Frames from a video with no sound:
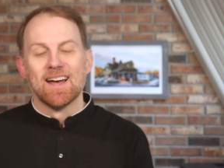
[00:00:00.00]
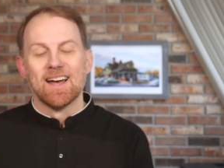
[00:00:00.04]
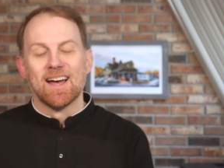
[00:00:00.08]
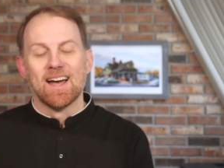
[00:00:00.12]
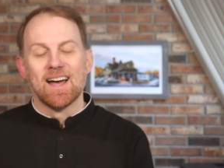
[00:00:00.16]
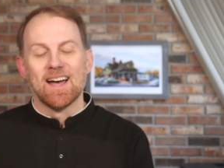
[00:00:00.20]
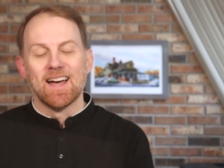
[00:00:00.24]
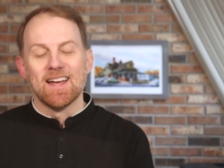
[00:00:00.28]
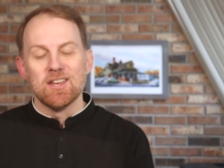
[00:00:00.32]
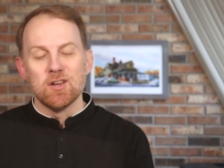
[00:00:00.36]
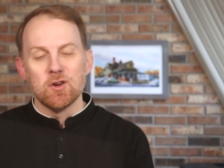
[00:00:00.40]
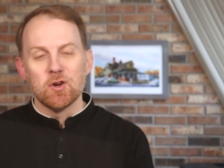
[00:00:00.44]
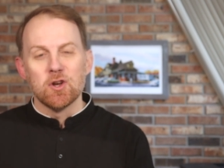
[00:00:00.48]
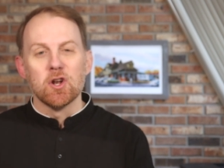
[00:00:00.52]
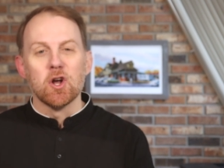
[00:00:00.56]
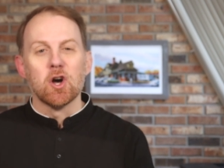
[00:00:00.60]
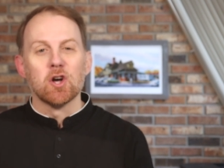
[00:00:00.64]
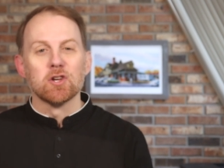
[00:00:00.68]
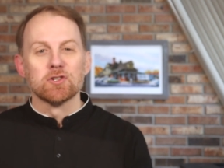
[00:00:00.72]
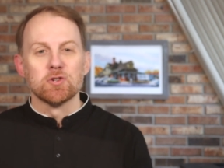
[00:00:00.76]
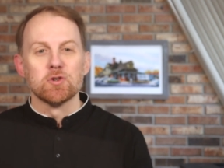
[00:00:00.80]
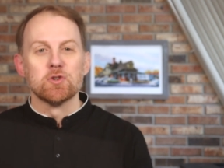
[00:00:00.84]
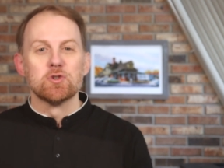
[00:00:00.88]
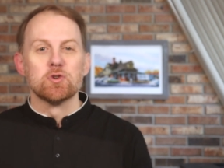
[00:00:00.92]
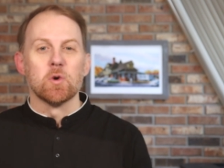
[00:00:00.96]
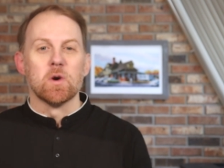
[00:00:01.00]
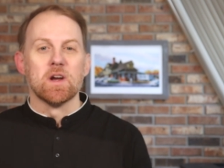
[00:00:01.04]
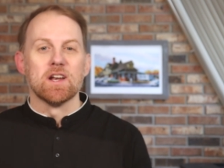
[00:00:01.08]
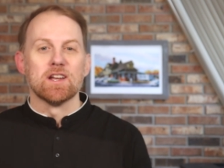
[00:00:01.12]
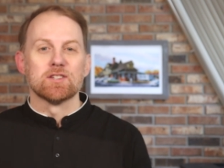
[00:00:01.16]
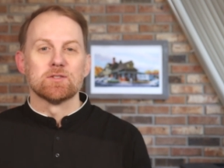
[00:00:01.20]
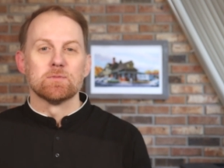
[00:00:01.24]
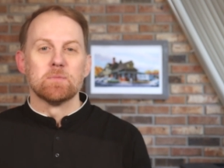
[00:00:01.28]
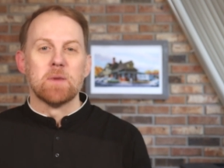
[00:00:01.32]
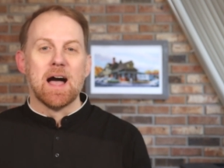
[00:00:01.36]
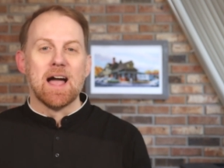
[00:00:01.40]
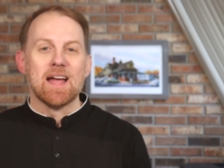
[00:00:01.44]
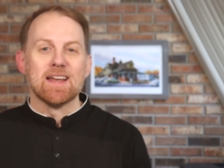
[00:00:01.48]
Uh, and you can also join
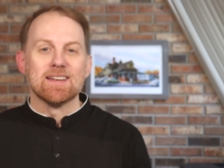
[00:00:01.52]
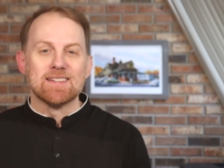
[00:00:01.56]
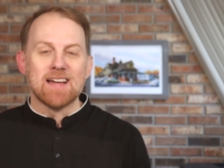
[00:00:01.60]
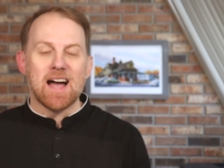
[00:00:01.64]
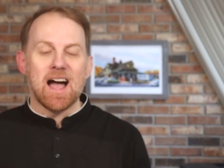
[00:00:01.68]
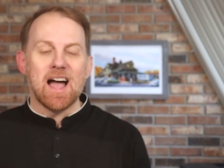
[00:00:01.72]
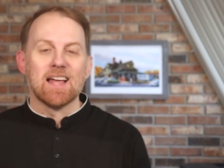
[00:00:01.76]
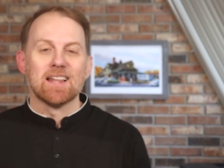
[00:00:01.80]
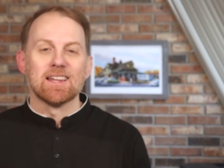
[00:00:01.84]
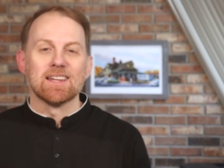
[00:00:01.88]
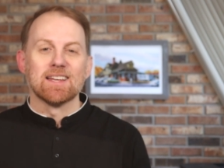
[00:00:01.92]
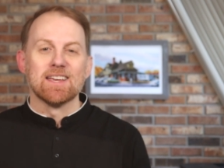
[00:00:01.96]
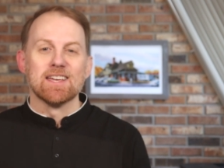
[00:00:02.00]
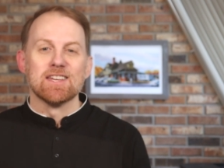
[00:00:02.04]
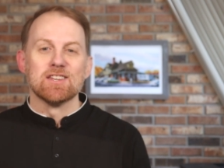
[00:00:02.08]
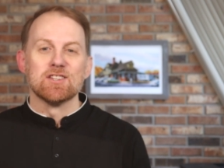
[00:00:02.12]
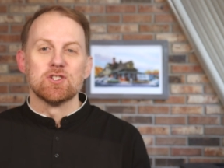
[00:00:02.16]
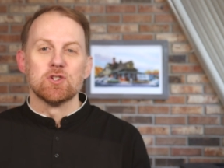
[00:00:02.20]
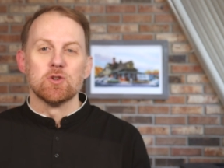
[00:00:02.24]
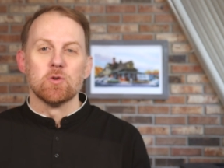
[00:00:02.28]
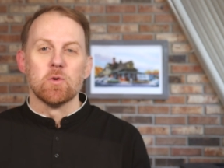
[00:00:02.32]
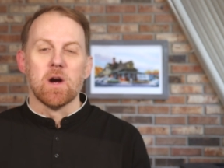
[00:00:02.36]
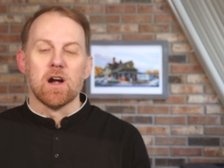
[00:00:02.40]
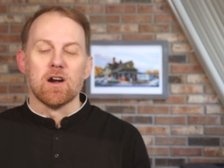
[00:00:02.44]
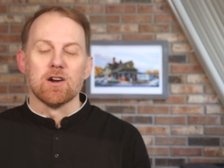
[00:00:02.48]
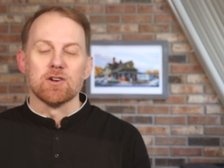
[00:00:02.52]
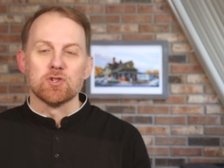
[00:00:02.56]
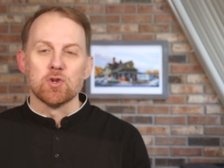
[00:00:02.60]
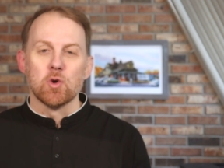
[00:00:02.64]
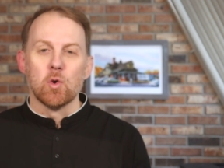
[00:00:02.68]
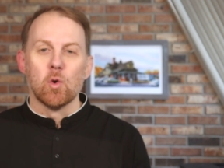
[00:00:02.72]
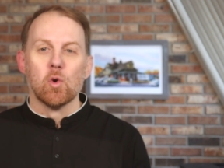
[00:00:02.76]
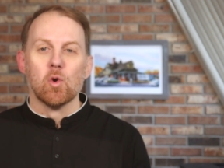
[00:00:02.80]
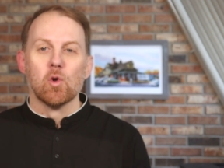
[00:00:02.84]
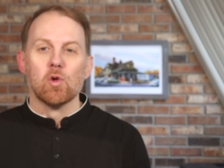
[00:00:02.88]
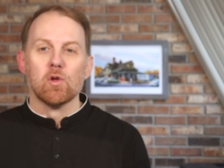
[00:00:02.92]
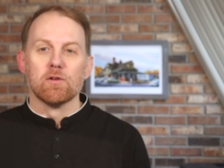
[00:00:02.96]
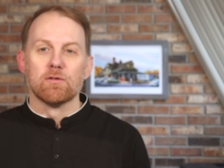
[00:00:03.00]
us by dialing into our
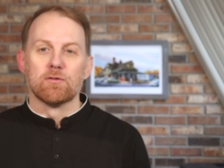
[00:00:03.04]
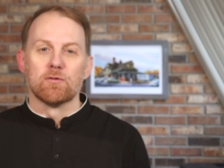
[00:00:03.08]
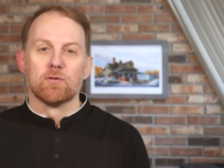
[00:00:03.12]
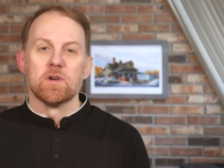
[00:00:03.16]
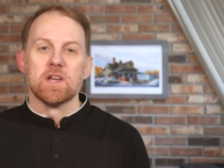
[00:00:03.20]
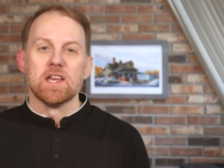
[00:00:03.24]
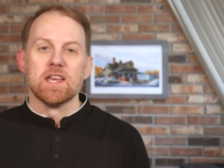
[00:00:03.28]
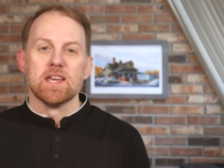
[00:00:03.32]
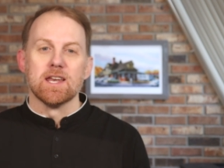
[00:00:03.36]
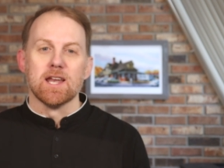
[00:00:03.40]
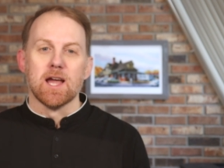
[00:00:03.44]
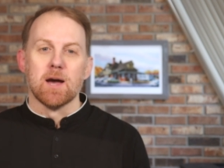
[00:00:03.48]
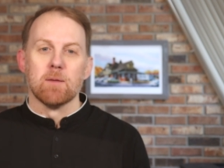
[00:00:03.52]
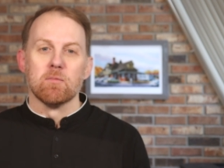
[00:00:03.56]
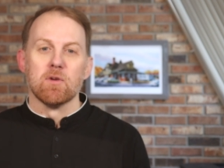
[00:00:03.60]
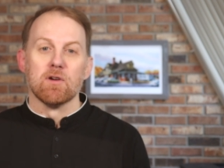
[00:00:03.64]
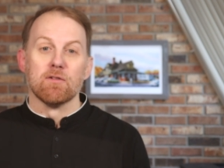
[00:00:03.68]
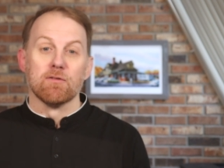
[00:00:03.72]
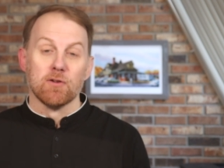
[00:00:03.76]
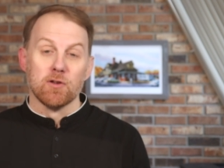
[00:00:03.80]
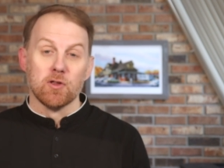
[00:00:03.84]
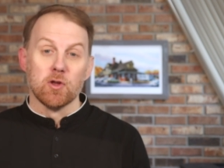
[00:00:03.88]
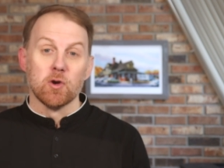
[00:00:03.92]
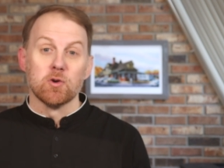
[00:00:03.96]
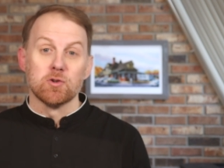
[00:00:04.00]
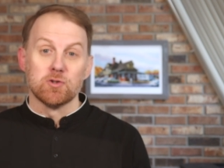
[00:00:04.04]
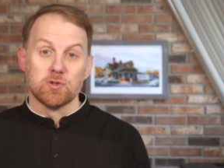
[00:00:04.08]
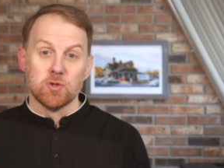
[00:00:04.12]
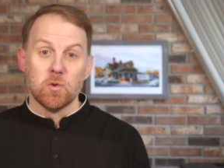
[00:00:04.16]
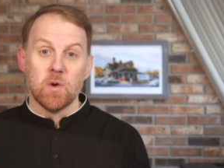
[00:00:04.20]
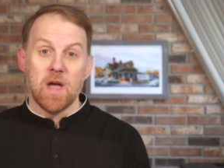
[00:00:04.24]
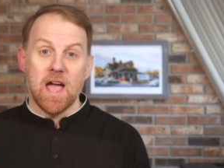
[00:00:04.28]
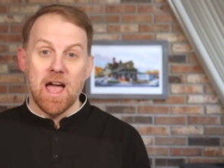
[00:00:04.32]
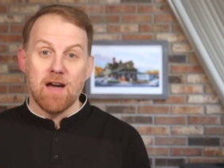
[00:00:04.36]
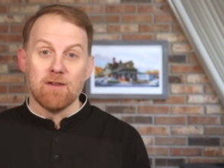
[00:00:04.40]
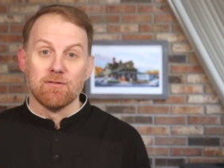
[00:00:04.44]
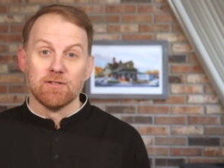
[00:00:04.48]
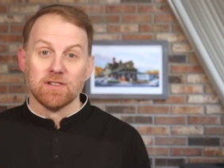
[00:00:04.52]
toll free number for those who
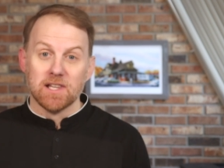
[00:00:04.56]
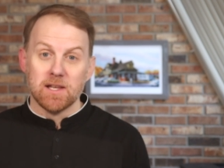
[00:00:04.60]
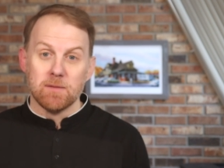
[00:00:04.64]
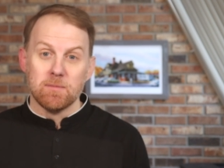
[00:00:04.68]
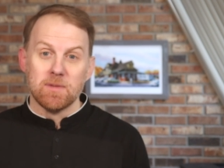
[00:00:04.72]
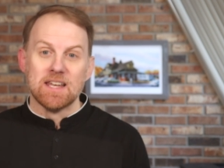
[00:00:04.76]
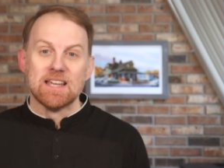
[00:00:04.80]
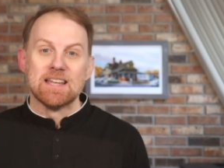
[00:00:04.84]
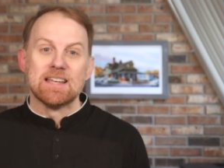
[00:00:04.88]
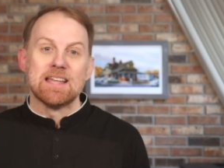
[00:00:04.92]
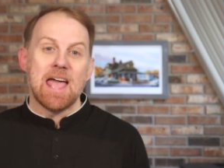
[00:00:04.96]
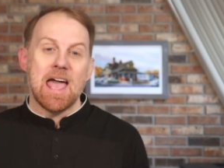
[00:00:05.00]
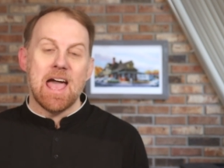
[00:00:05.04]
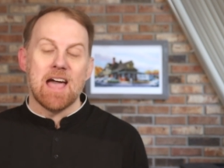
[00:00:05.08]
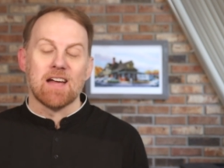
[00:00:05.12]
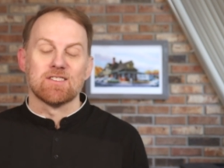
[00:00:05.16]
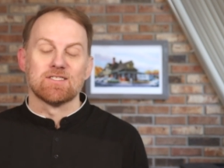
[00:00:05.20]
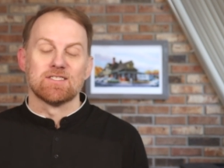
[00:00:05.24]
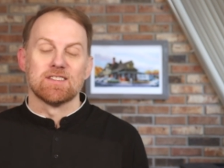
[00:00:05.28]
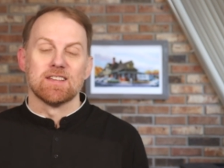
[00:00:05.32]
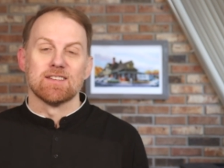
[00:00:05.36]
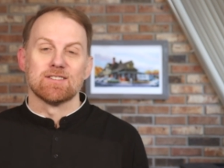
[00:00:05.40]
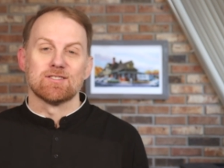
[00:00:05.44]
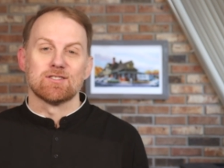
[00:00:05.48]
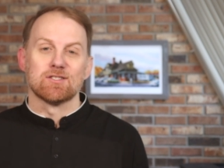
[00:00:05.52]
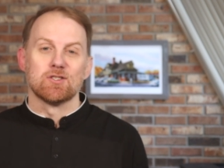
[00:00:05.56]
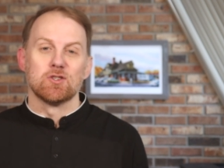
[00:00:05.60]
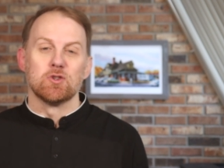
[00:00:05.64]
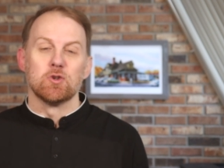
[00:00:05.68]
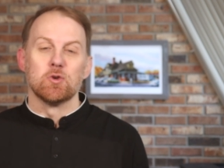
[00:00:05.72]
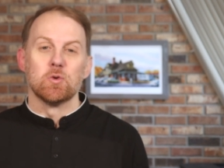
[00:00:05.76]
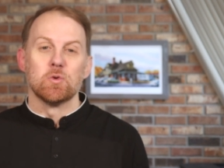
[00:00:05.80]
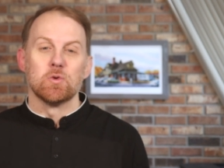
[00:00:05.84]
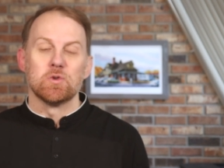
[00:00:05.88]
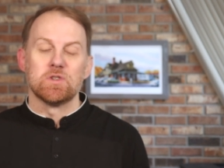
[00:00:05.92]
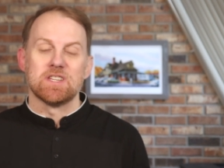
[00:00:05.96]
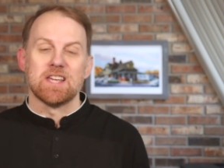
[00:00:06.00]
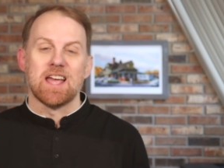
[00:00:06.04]
have limited access
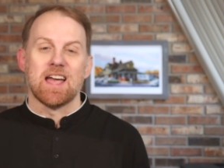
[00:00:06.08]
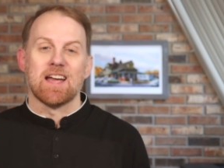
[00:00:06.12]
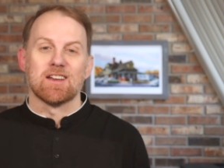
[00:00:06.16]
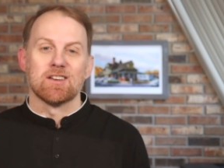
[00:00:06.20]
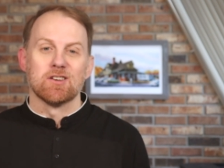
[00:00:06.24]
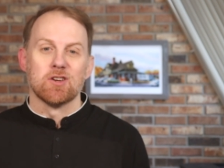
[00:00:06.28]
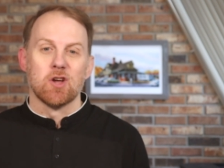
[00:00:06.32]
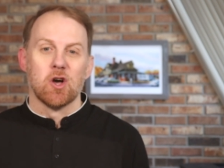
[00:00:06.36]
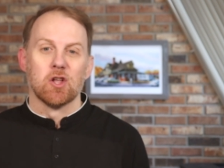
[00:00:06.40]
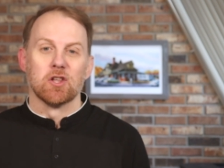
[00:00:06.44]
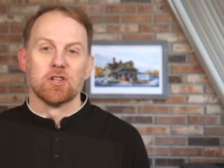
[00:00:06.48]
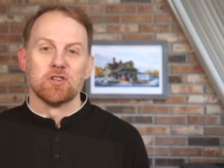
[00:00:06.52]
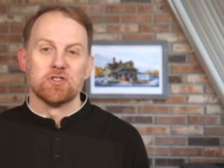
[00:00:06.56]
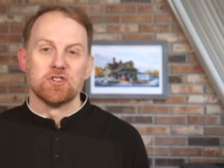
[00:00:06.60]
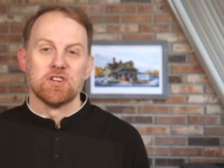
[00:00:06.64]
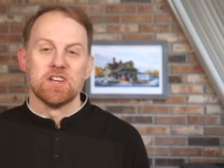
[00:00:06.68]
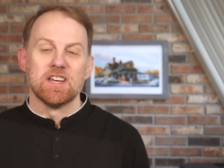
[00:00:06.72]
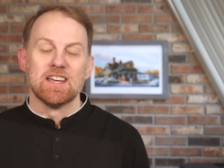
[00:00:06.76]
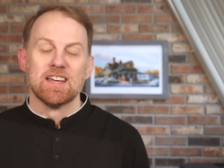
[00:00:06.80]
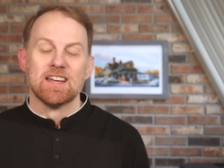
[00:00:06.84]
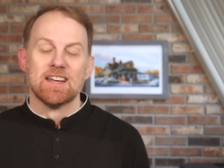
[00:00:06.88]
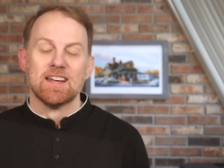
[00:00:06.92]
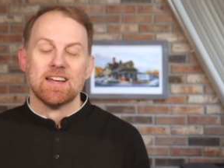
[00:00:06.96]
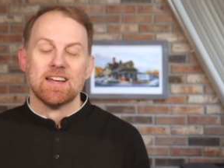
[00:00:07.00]
to technology.